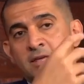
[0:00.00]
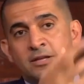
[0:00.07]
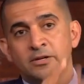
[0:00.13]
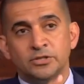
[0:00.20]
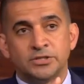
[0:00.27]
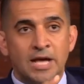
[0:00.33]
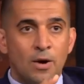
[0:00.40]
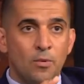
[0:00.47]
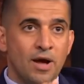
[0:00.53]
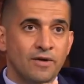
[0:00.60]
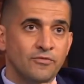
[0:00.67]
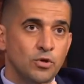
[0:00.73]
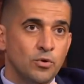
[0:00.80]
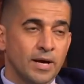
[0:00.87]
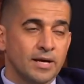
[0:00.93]
Here's how
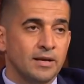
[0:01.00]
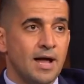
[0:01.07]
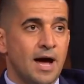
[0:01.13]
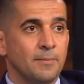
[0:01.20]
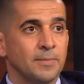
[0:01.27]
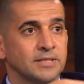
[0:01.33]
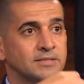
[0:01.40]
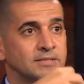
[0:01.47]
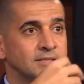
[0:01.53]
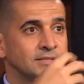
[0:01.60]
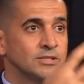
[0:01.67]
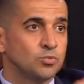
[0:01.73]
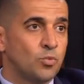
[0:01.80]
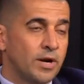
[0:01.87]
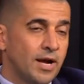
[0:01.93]
I view economics.
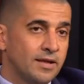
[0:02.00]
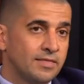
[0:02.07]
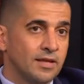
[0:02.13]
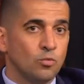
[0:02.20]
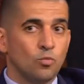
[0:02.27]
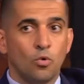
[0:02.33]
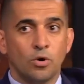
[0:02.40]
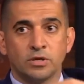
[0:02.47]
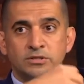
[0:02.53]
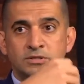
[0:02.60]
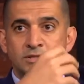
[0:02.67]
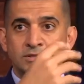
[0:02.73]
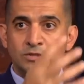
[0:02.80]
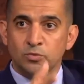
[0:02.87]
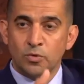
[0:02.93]
This is what I think
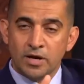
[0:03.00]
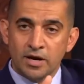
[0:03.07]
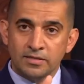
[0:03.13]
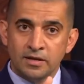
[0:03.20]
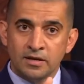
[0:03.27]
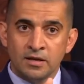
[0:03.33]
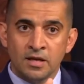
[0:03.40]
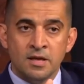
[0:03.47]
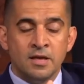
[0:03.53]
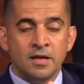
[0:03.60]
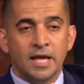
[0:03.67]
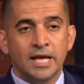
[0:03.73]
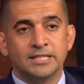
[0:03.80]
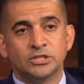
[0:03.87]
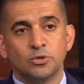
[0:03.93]
works. This is what I think
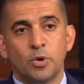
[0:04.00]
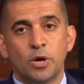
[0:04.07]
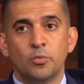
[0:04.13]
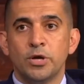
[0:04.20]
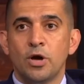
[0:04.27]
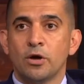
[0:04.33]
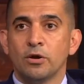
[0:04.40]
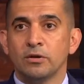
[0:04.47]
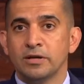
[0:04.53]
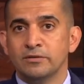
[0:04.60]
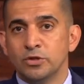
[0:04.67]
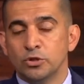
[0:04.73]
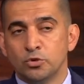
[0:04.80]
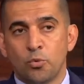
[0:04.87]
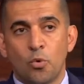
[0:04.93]
is the way we ought to
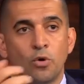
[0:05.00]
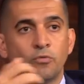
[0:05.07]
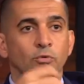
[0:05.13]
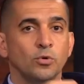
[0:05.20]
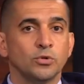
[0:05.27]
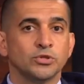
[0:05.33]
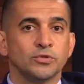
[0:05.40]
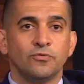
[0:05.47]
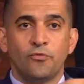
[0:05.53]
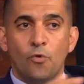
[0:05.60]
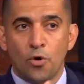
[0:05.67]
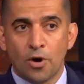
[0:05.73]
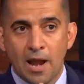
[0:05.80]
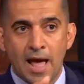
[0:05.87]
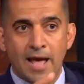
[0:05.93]
live. The 12 rules
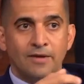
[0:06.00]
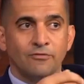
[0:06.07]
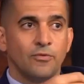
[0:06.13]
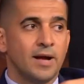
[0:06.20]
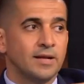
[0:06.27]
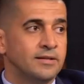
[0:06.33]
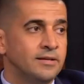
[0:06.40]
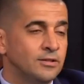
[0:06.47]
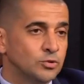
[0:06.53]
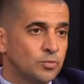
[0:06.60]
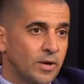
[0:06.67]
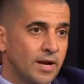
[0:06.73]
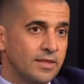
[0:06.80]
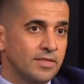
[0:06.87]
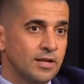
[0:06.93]
for life, right?
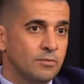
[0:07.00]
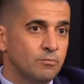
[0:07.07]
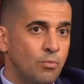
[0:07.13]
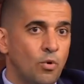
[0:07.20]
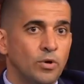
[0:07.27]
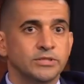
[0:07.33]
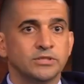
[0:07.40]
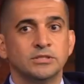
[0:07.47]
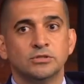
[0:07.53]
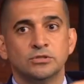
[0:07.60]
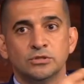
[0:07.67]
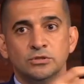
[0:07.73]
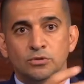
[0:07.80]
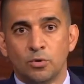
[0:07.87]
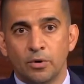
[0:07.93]
Here's what I think boys
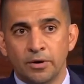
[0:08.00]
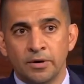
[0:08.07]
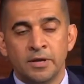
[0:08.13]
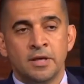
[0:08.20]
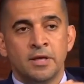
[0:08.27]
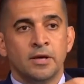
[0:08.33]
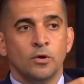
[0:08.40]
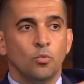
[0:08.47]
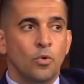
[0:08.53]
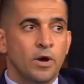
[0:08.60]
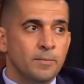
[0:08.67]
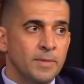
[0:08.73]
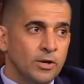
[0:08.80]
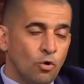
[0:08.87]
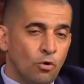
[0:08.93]
need to do, or
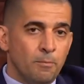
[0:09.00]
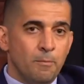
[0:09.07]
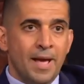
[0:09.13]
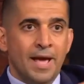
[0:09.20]
women, or